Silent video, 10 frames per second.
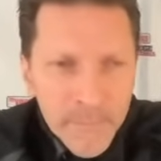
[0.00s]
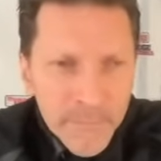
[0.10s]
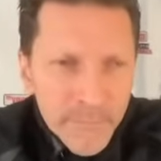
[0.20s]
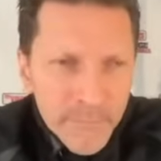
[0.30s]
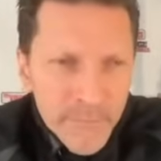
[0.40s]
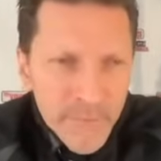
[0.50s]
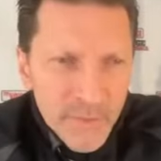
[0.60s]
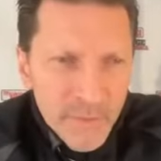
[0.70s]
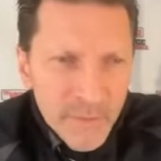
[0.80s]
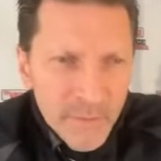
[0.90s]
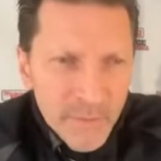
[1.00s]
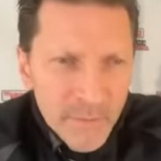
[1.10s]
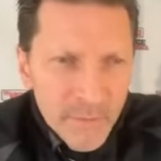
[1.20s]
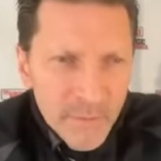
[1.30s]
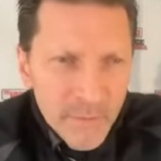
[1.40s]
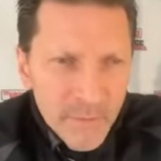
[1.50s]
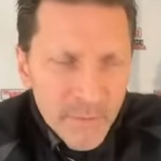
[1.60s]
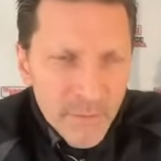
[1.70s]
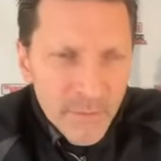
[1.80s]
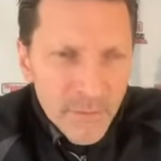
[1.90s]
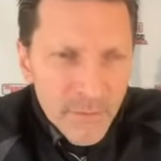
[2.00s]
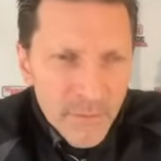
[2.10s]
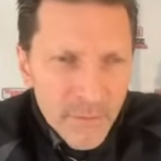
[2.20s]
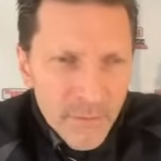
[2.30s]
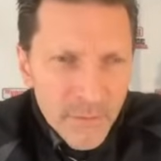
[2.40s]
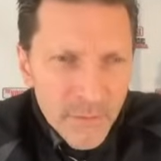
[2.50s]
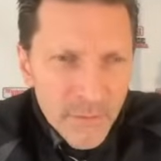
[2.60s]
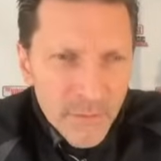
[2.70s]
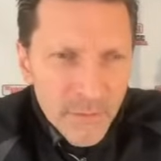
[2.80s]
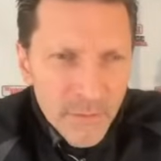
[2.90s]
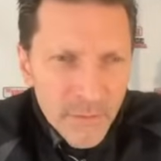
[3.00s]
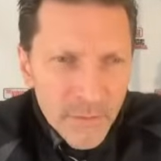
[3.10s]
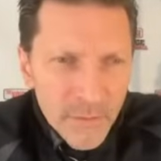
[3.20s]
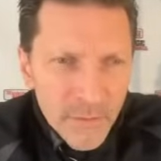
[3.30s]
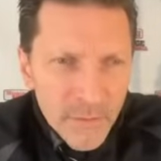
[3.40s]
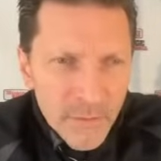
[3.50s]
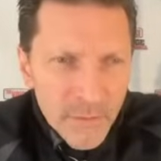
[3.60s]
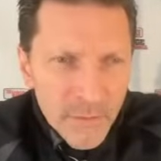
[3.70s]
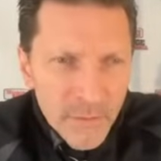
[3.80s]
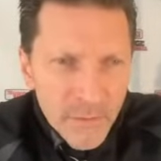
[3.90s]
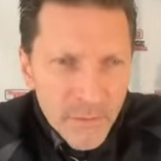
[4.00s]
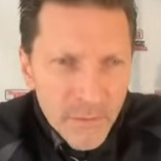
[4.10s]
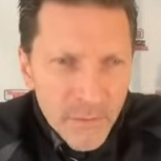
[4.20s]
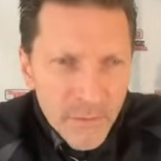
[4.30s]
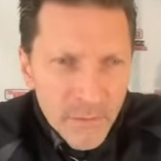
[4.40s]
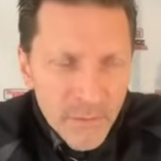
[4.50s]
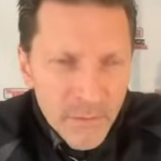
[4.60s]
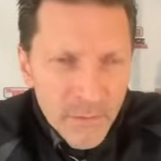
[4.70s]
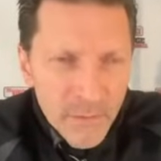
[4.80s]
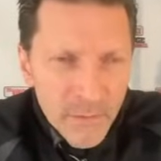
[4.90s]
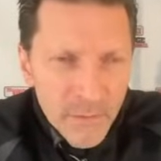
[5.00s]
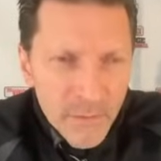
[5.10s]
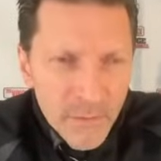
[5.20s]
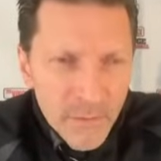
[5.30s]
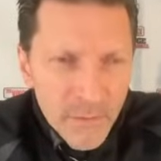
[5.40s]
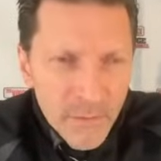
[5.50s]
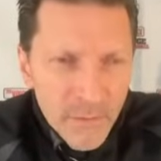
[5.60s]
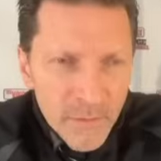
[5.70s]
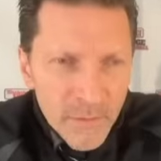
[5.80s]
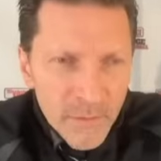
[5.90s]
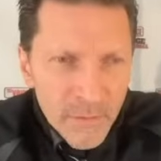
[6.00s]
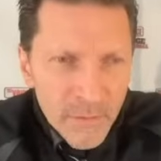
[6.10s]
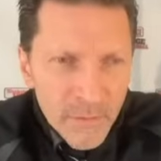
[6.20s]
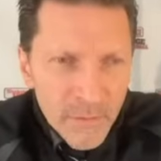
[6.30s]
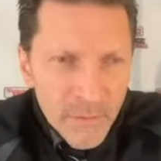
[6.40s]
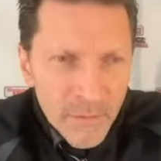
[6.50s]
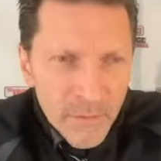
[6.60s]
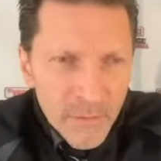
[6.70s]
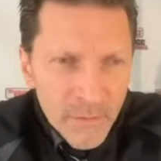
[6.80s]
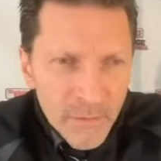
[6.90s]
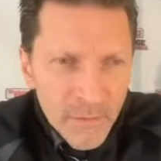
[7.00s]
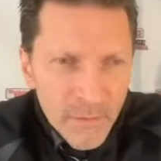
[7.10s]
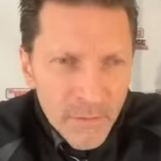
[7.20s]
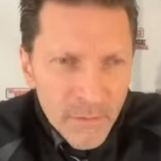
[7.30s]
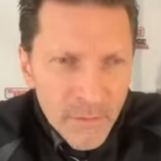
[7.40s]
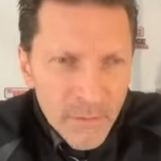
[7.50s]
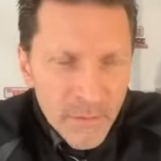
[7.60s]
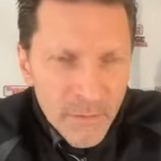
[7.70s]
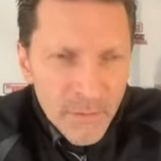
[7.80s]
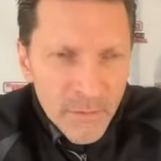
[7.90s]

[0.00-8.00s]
(not speaking)